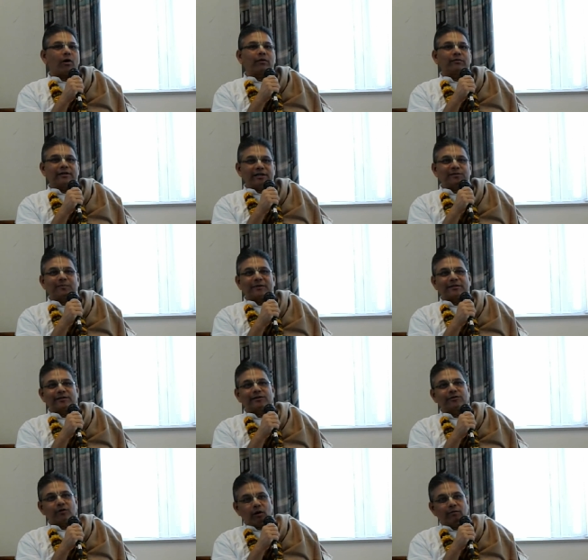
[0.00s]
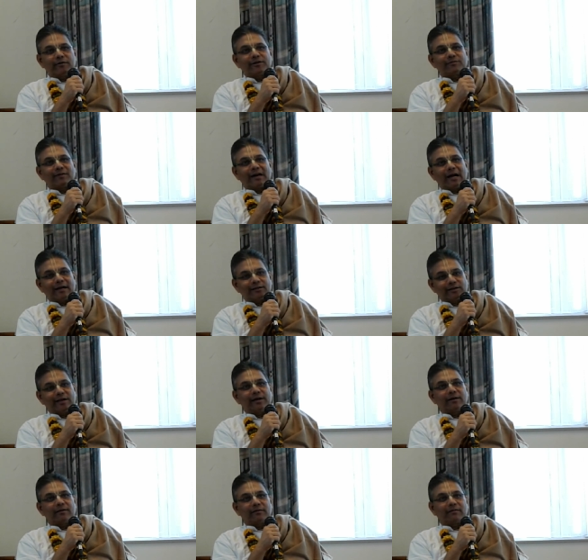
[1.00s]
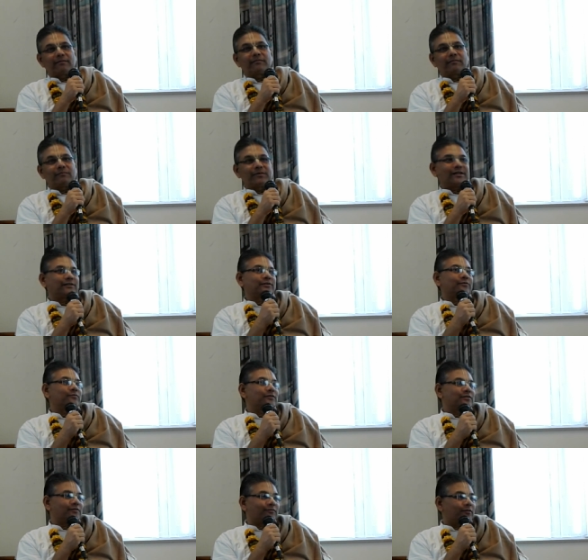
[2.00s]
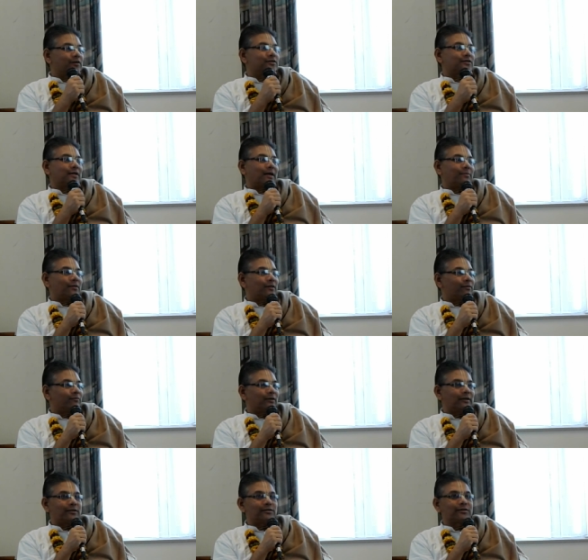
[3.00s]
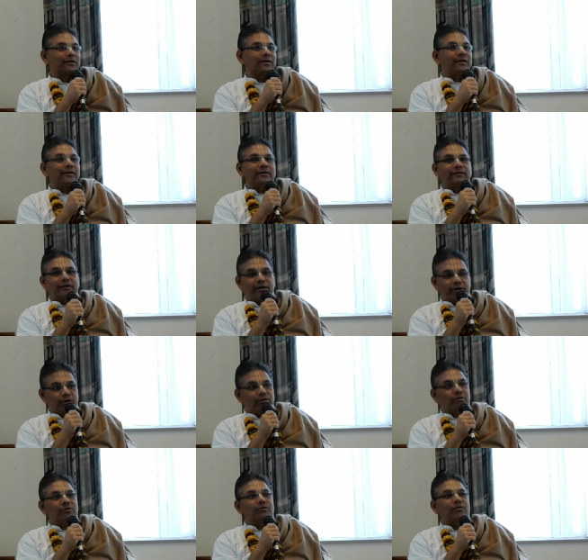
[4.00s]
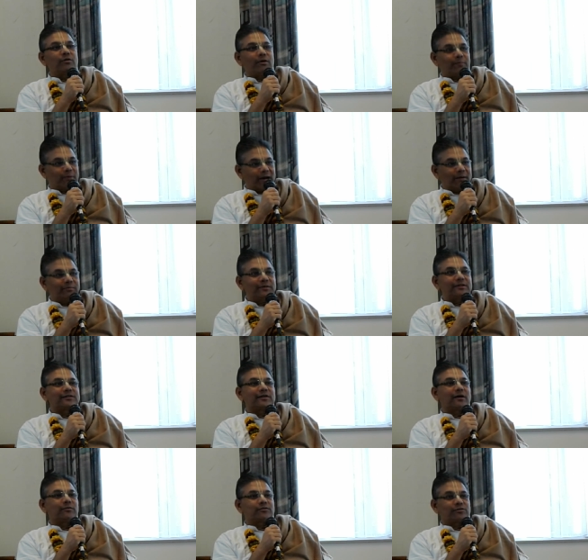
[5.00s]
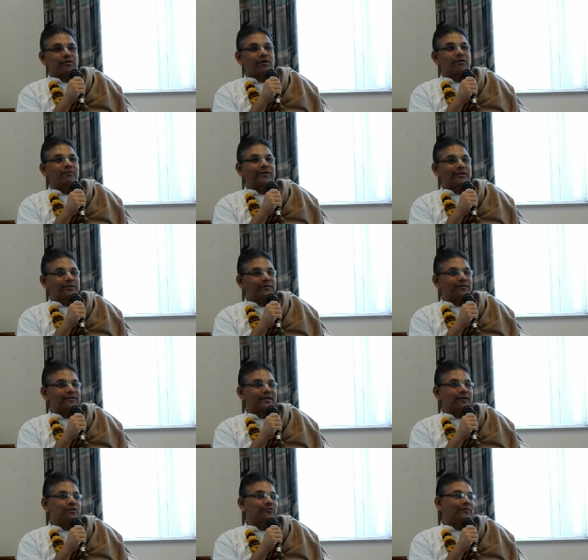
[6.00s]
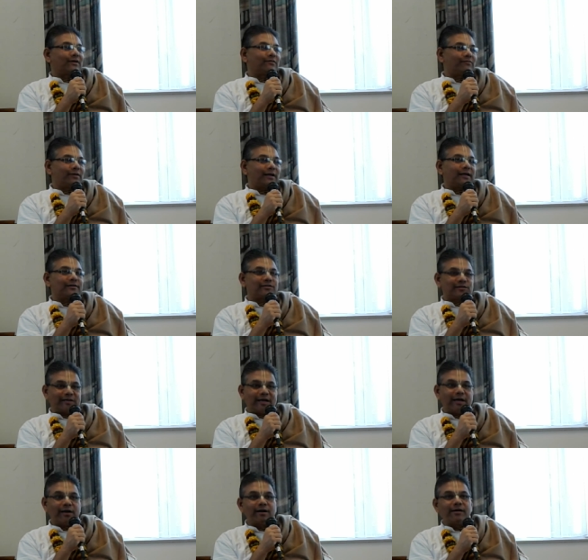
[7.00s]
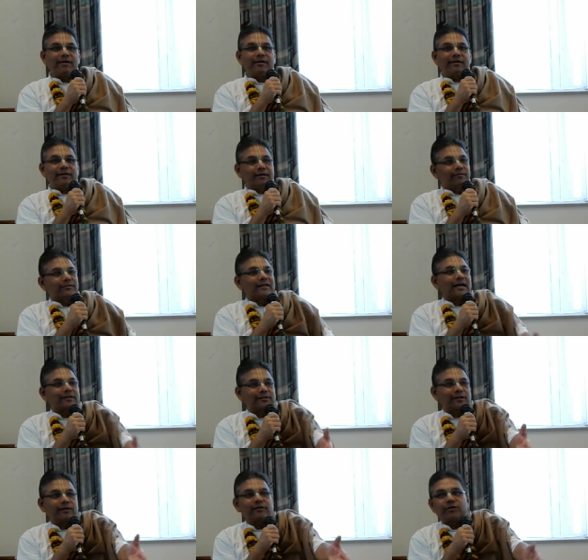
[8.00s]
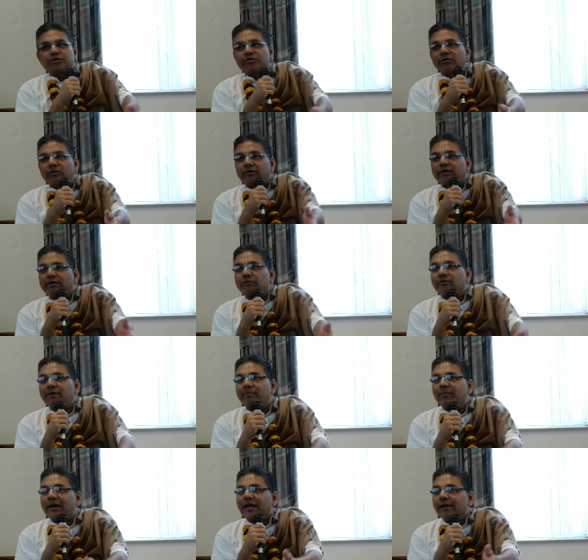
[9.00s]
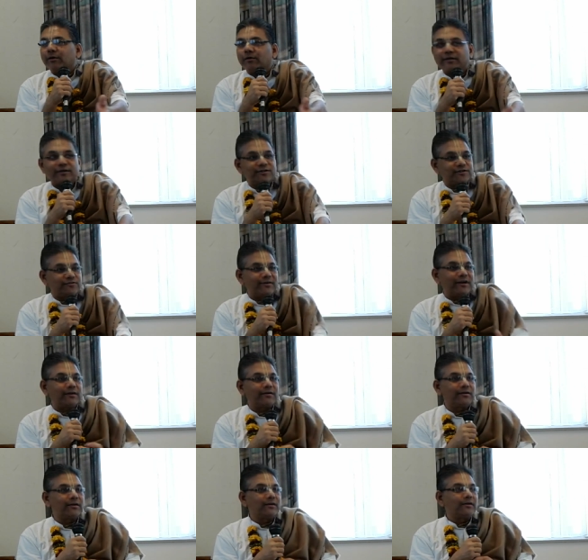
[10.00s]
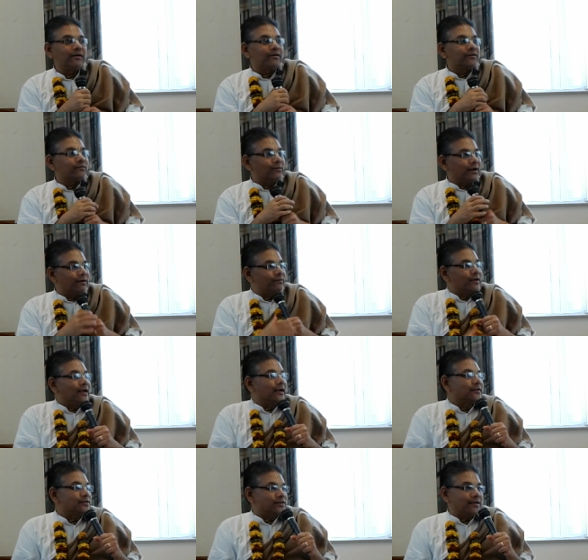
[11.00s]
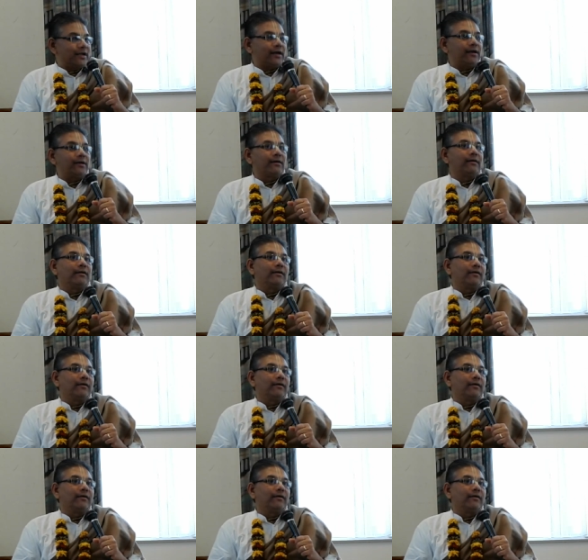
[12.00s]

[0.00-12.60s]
these persons always were asking, because it was the first time in the village, that do you know a Brahmin's house or a Vaishnava's house where we can stay? He was asking the children who were playing on the street where we can stay.